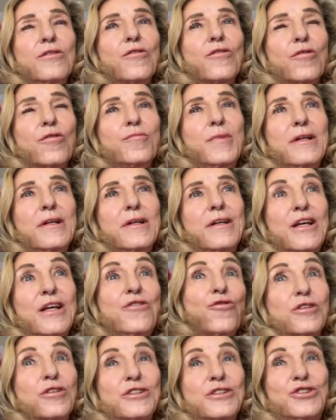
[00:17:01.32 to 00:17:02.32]
or being
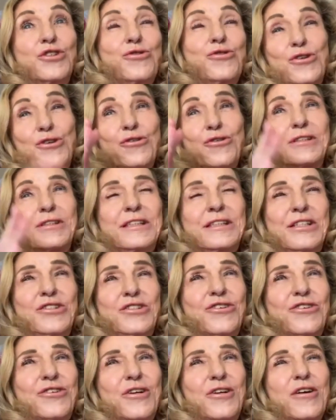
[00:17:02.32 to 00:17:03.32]
either a junior or
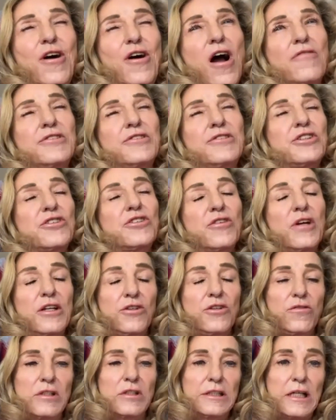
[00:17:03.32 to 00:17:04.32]
senior officer
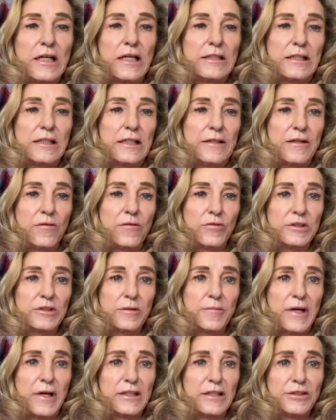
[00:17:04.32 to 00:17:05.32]
at USAID, and then was
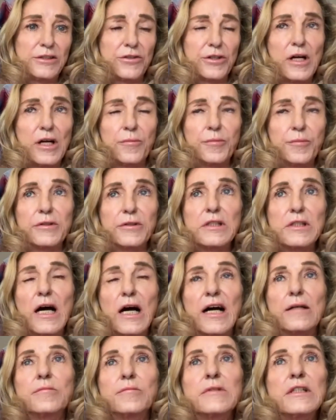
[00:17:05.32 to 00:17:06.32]
ambassador a couple of
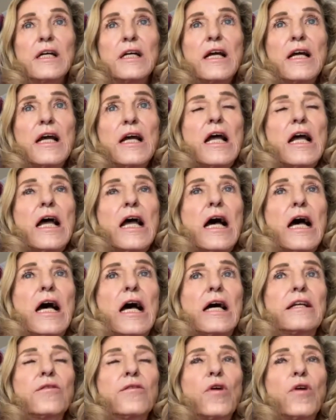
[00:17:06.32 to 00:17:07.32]
times.
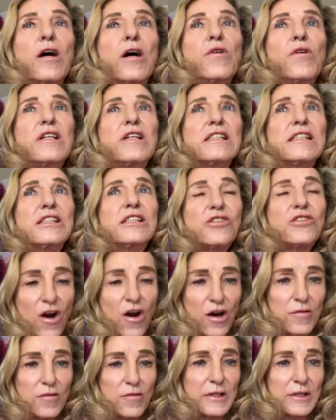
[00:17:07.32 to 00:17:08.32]
And I want to
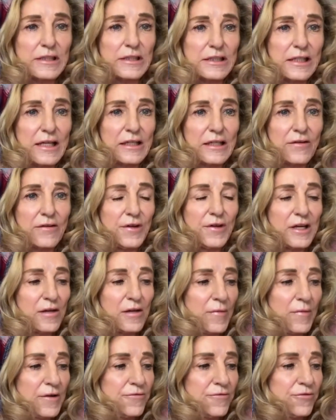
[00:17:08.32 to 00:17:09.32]
start by saying, if any
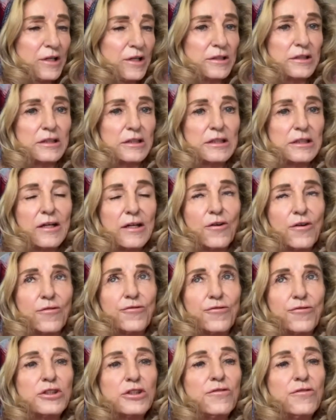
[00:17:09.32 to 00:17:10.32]
of my friends,
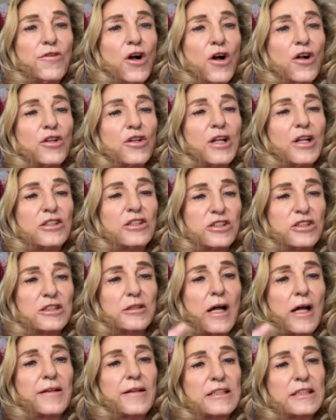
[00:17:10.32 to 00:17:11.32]
first of all,
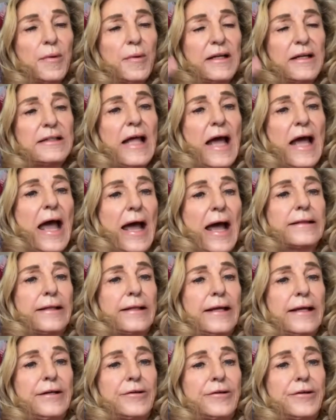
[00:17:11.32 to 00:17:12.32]
I'll explain the hat
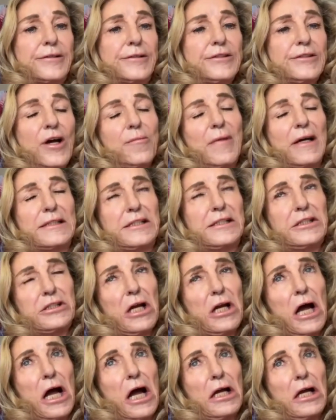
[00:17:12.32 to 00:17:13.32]
later. It's not my
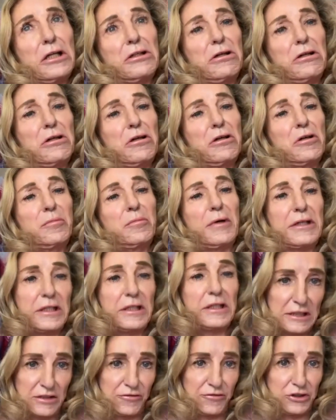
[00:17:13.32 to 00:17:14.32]
style, but
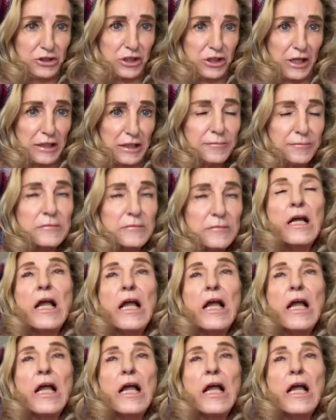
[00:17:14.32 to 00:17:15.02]
it is for today.